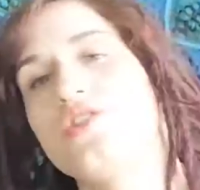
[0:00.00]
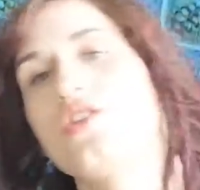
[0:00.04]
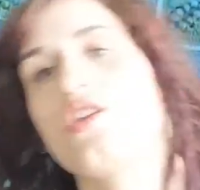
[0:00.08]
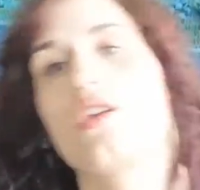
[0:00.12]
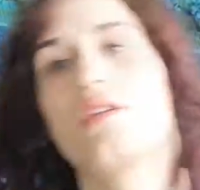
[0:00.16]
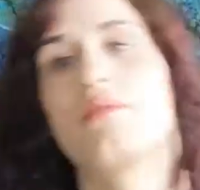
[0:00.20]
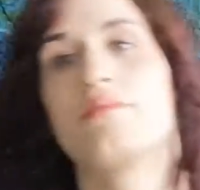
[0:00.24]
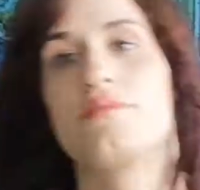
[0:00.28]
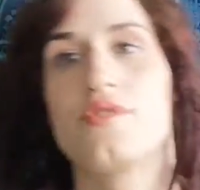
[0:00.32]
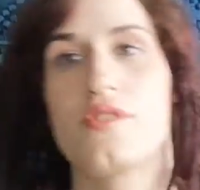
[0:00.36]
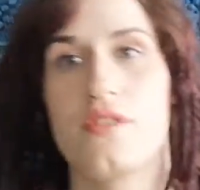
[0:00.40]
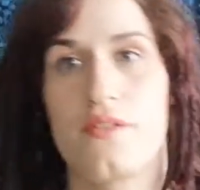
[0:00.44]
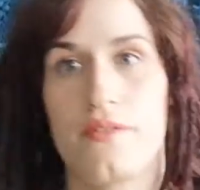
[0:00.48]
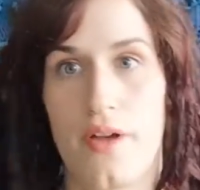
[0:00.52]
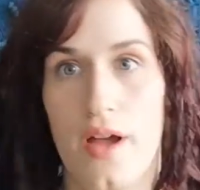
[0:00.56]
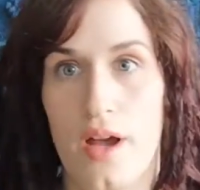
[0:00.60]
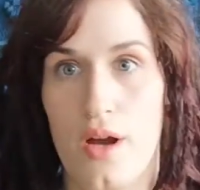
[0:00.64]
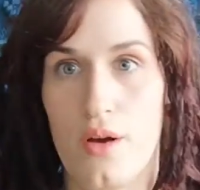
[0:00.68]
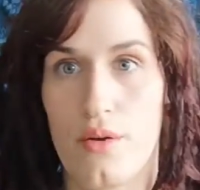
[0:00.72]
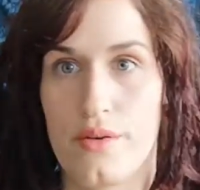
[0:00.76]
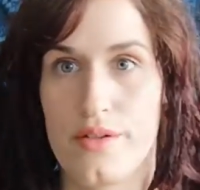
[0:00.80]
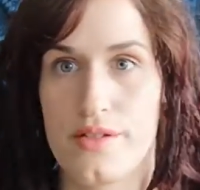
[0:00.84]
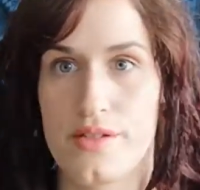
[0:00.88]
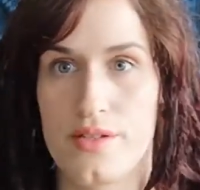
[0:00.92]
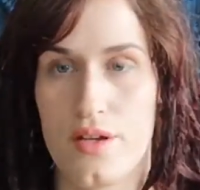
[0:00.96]
terms of
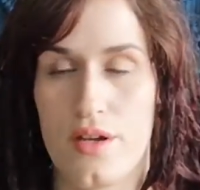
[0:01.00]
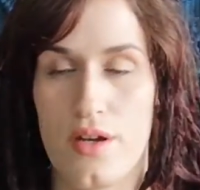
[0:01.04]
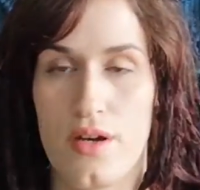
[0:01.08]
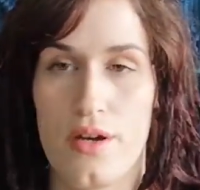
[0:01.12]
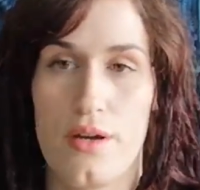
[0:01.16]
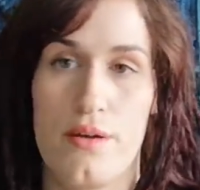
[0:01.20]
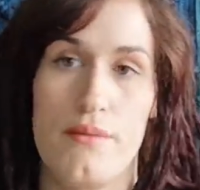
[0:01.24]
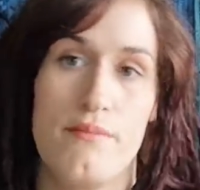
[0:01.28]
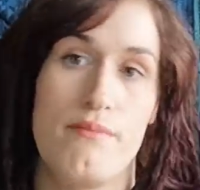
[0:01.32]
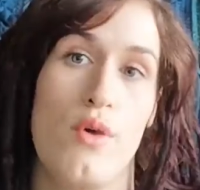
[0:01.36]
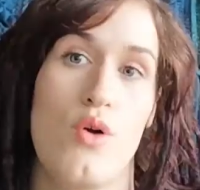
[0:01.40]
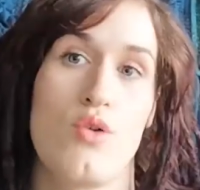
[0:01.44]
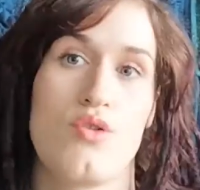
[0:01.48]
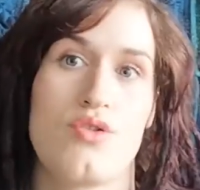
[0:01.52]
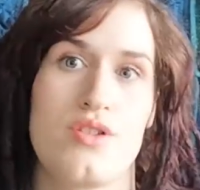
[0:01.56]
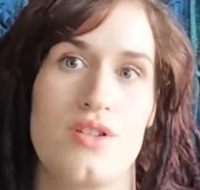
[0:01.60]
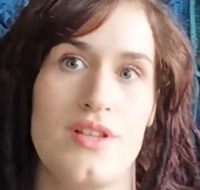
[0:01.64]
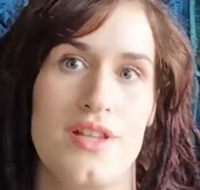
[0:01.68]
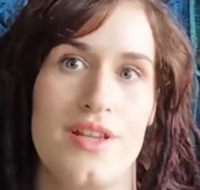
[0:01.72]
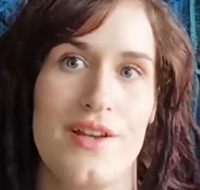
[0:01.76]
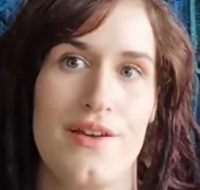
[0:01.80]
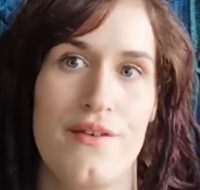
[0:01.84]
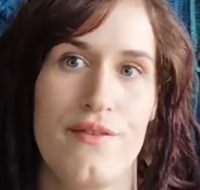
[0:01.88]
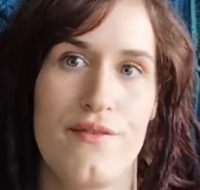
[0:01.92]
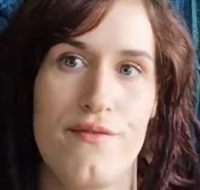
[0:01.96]
how it's going to
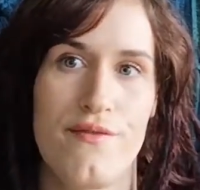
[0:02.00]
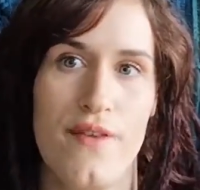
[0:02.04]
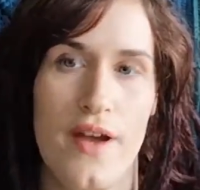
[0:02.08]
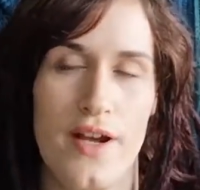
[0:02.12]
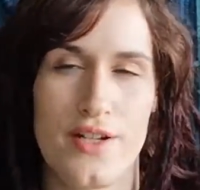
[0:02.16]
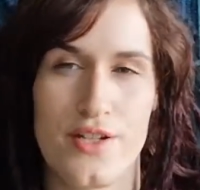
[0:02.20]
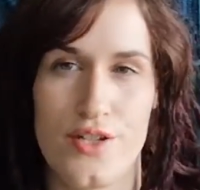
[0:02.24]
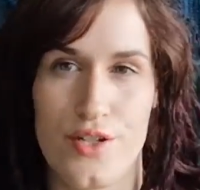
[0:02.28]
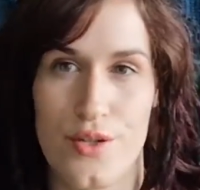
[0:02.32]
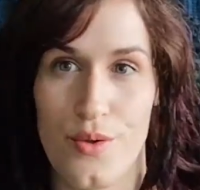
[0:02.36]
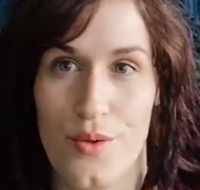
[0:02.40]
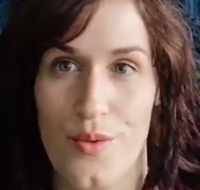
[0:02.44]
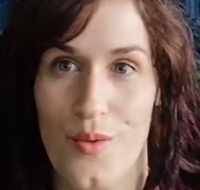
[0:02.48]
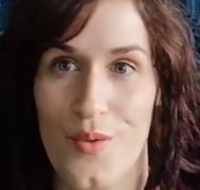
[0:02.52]
emotionally affect you,